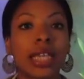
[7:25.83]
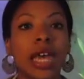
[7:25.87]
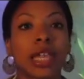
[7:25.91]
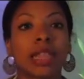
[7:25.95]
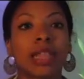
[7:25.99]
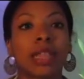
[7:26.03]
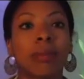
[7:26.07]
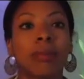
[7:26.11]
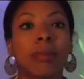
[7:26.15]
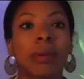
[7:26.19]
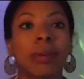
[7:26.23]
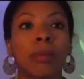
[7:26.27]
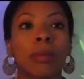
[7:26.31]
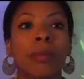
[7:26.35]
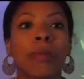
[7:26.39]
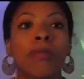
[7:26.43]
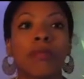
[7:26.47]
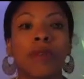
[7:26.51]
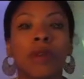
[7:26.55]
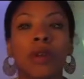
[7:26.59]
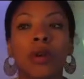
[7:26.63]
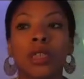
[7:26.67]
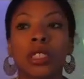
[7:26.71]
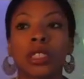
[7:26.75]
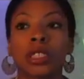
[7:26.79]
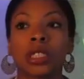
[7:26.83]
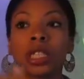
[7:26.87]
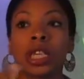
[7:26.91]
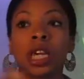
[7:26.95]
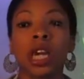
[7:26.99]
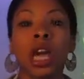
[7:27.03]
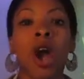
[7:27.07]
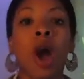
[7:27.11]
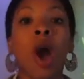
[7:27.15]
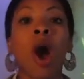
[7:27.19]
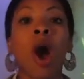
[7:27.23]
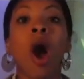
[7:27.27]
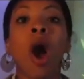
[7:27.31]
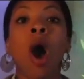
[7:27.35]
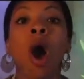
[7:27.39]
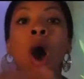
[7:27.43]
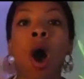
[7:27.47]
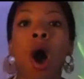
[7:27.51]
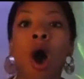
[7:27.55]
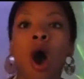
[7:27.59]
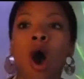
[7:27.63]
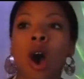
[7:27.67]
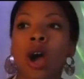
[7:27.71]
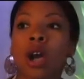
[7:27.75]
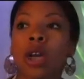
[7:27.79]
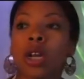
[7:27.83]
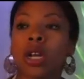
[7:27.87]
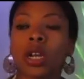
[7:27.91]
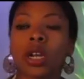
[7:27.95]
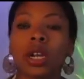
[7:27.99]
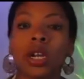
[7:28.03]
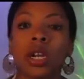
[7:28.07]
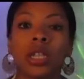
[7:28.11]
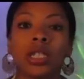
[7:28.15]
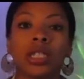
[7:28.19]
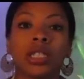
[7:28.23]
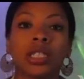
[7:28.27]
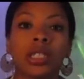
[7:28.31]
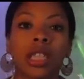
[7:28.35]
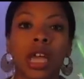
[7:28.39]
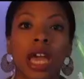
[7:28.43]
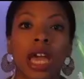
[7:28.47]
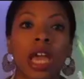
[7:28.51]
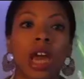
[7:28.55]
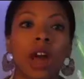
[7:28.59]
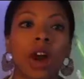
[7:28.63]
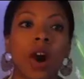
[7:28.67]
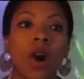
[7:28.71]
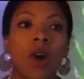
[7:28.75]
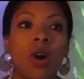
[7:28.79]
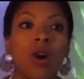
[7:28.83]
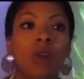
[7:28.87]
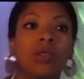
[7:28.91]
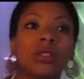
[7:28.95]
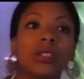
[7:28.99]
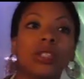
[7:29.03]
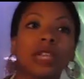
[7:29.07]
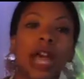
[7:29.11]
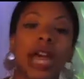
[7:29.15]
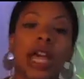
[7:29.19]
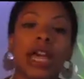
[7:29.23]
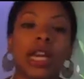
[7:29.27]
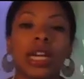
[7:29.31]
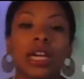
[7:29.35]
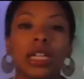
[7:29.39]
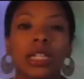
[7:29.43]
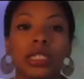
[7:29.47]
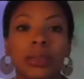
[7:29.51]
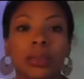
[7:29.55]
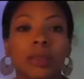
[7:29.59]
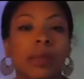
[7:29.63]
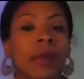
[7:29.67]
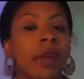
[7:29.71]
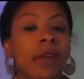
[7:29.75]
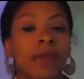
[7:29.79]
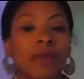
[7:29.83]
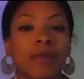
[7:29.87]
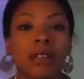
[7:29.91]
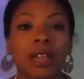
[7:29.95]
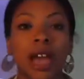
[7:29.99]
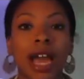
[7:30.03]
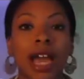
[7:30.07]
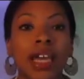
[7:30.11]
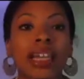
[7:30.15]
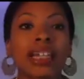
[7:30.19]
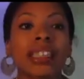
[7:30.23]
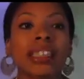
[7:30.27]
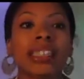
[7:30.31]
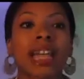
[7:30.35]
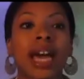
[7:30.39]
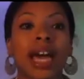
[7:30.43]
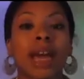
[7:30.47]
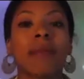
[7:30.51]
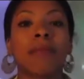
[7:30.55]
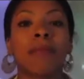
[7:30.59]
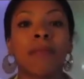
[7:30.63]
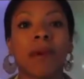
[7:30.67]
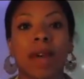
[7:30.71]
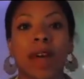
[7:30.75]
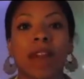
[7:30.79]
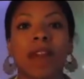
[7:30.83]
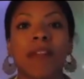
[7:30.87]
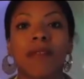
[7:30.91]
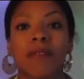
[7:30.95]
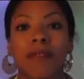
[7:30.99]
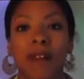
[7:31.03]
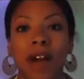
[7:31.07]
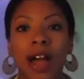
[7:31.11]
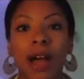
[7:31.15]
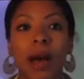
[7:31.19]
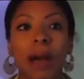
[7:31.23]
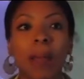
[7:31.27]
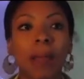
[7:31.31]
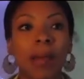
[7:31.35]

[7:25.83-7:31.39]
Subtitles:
I think people focusing on saying, oh, Tyga's not a pedophile.